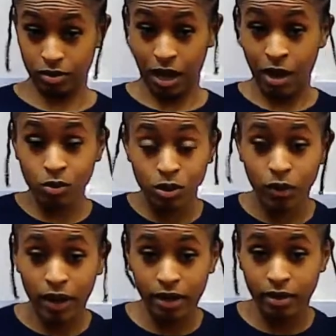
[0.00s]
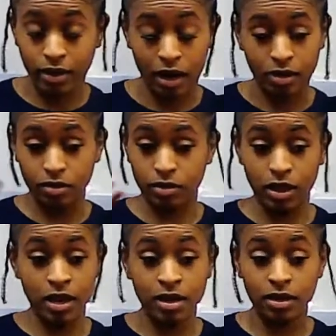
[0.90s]
I was threatened,
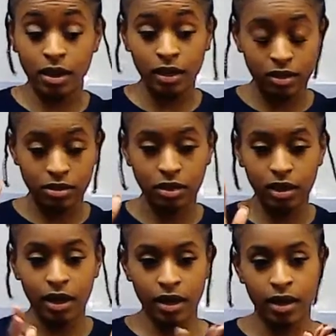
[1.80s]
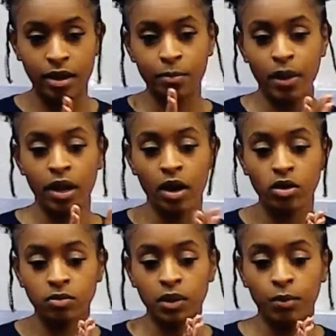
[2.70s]
and honestly, it
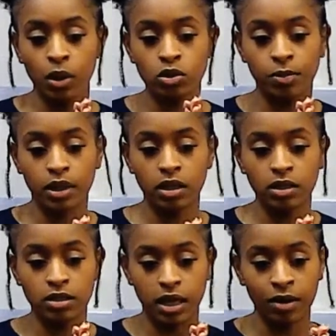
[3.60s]
hurts me the most, because